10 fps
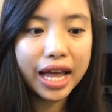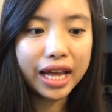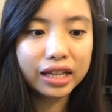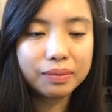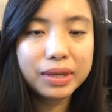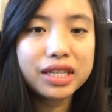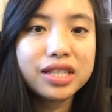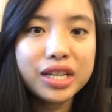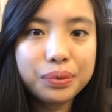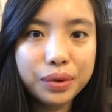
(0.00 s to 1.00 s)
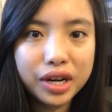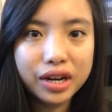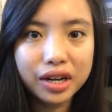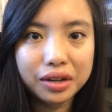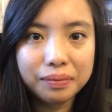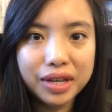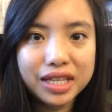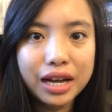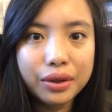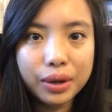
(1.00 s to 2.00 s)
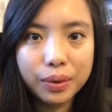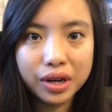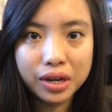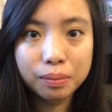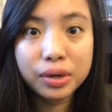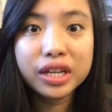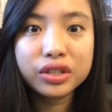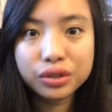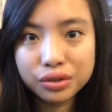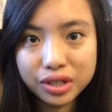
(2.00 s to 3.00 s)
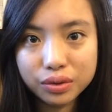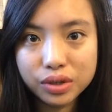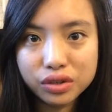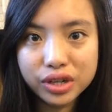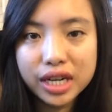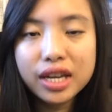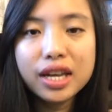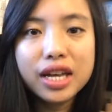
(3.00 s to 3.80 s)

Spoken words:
and because that's where, that's how they were gonna bring us to this retreat.